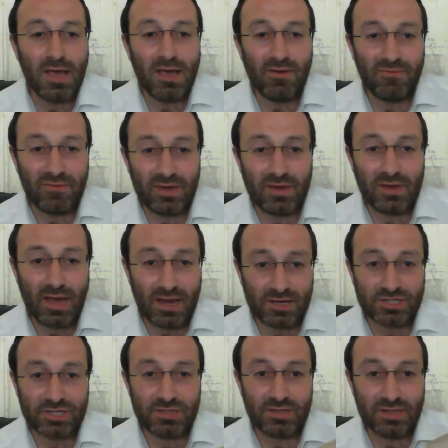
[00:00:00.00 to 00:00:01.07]
we
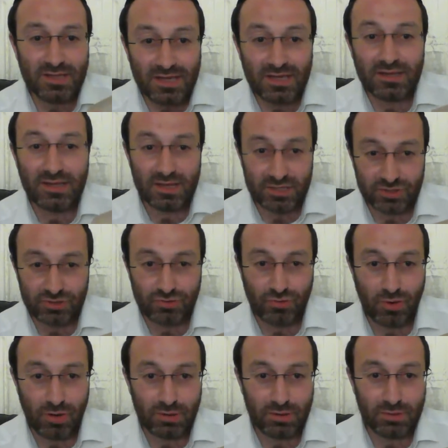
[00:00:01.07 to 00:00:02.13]
actually need a
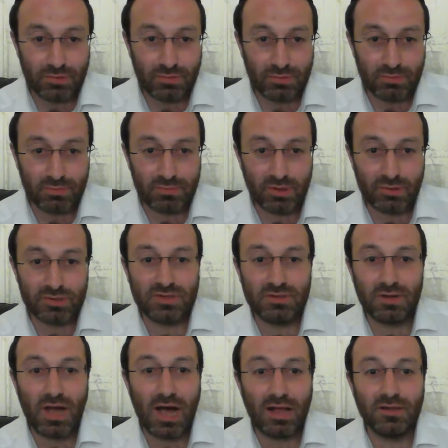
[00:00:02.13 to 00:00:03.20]
scroll, because
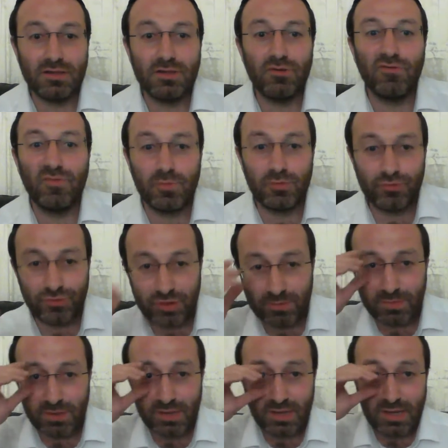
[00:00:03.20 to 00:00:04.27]
the holiday of
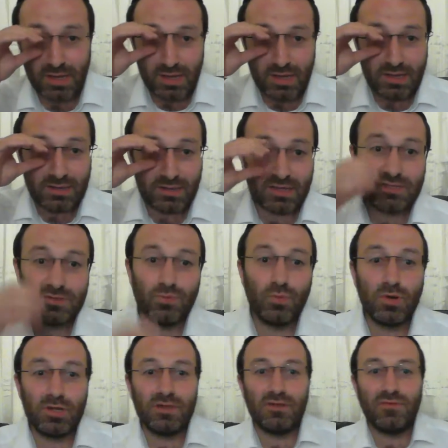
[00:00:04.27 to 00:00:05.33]
Purim, that's
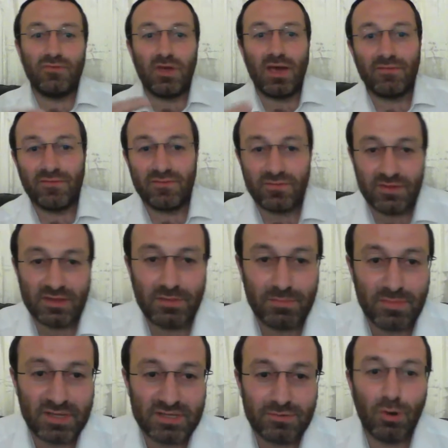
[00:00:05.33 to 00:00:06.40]
when we have the
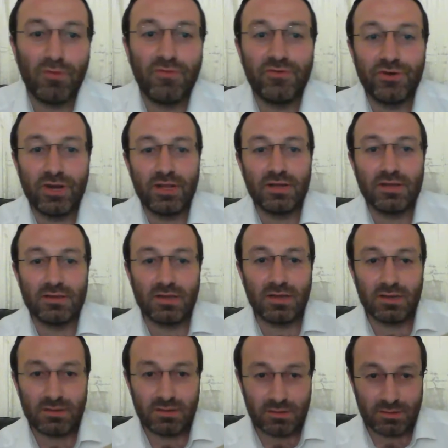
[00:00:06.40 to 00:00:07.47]
mitzvah of reading
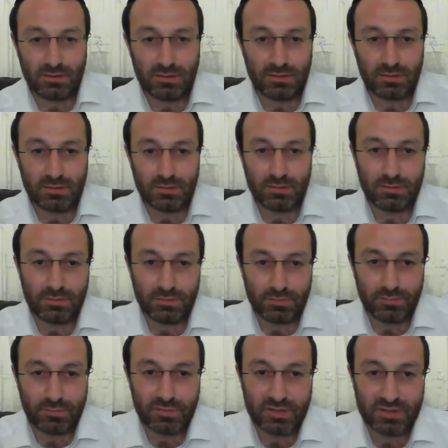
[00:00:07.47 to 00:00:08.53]

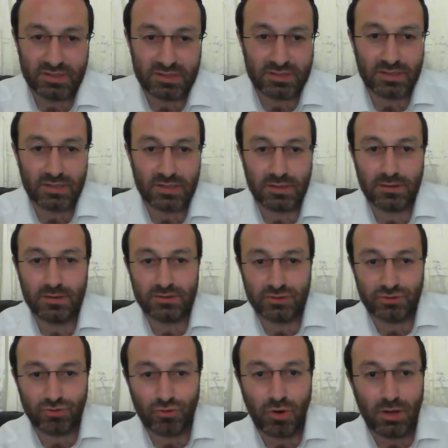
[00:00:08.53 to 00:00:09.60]
this
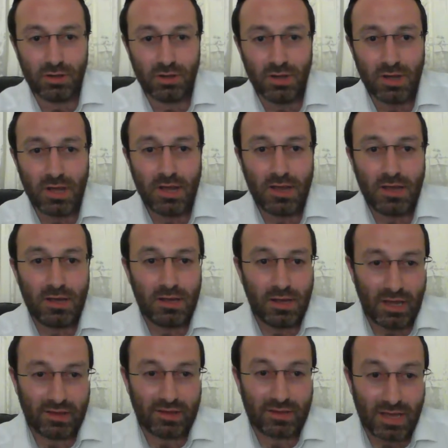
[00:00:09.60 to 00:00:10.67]
scroll,
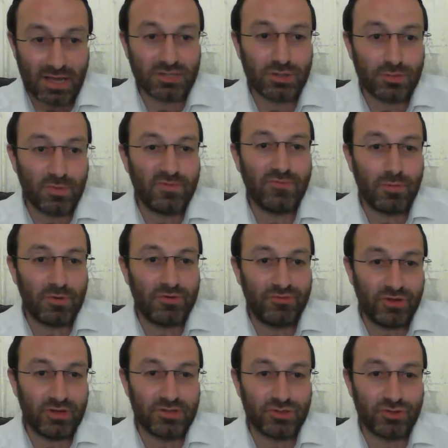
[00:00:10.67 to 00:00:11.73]
and it has to be from a
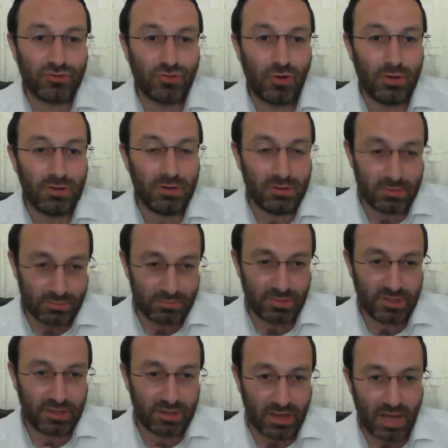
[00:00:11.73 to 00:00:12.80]
real scroll,
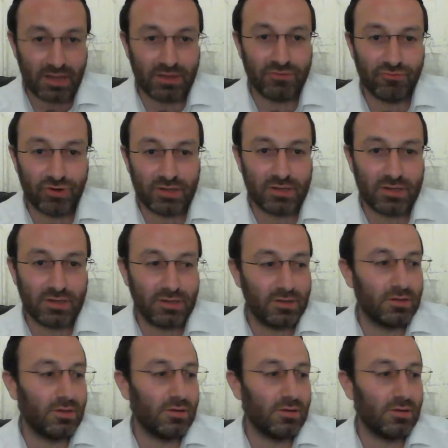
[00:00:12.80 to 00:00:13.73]
meaning handwritten,